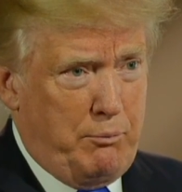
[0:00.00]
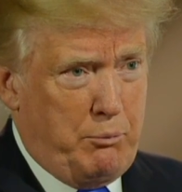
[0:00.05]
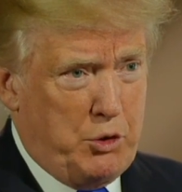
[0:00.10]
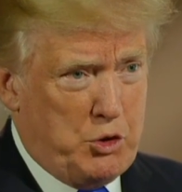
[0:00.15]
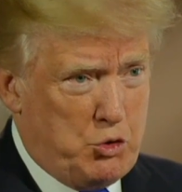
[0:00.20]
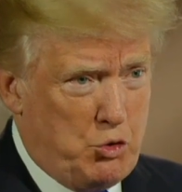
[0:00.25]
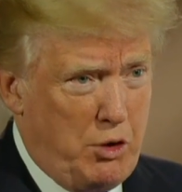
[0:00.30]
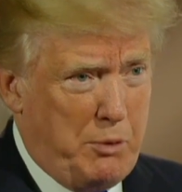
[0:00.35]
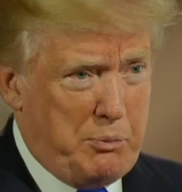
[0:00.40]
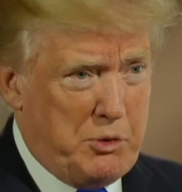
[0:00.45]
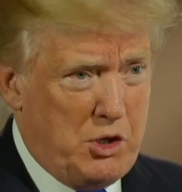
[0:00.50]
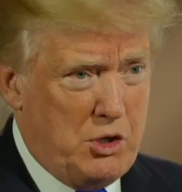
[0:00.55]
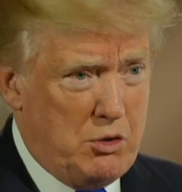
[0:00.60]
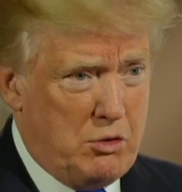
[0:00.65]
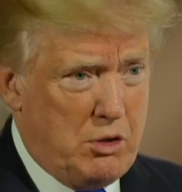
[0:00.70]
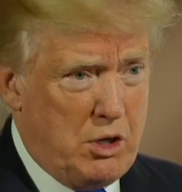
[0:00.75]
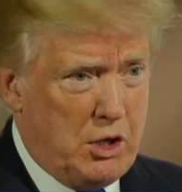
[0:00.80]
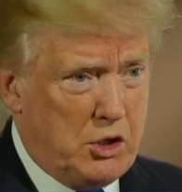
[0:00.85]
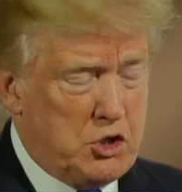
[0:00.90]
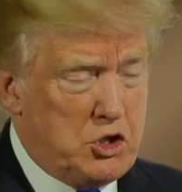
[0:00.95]

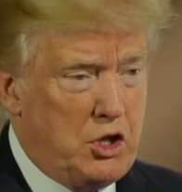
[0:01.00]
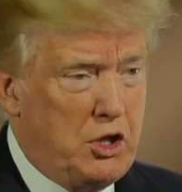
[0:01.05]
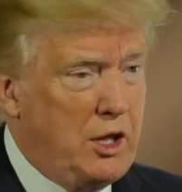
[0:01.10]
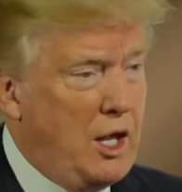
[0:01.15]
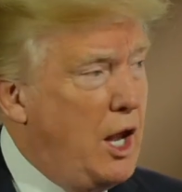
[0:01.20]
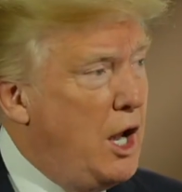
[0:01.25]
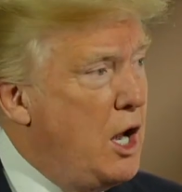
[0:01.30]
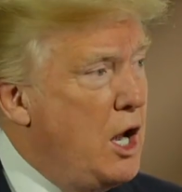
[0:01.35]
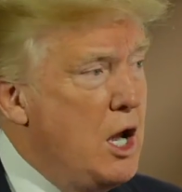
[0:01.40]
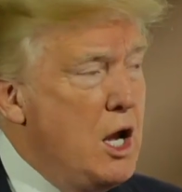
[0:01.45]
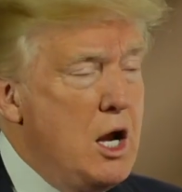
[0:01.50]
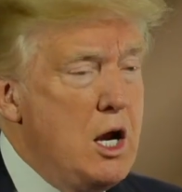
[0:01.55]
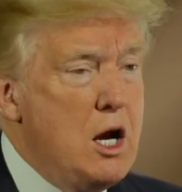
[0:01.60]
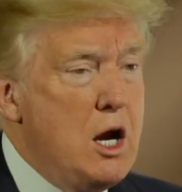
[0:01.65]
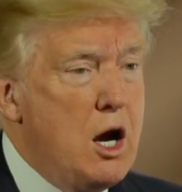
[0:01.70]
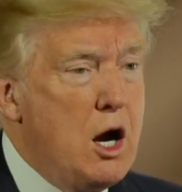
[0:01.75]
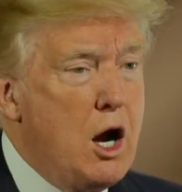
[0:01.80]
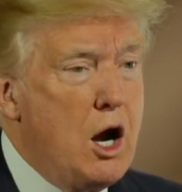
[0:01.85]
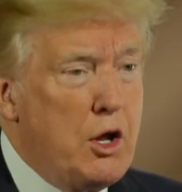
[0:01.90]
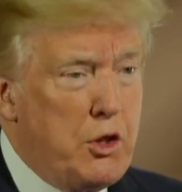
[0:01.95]
prescription drugs, than
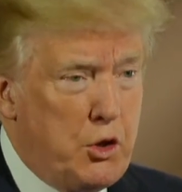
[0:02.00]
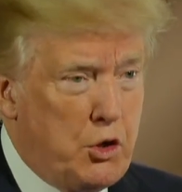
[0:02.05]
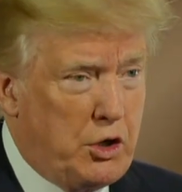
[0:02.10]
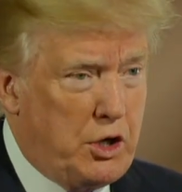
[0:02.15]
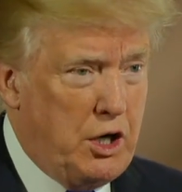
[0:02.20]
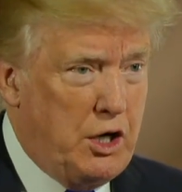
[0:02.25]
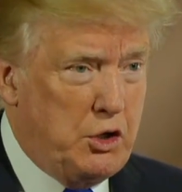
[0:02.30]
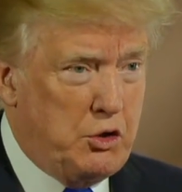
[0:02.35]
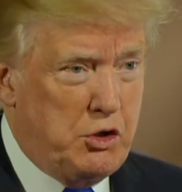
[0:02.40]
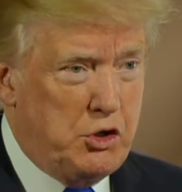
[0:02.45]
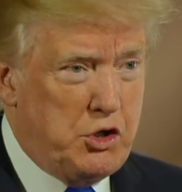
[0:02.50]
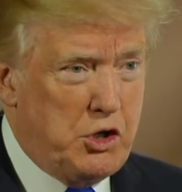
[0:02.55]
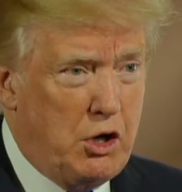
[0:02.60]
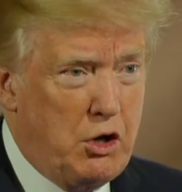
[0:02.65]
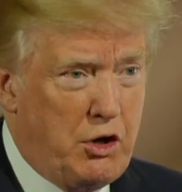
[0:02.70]
other countries.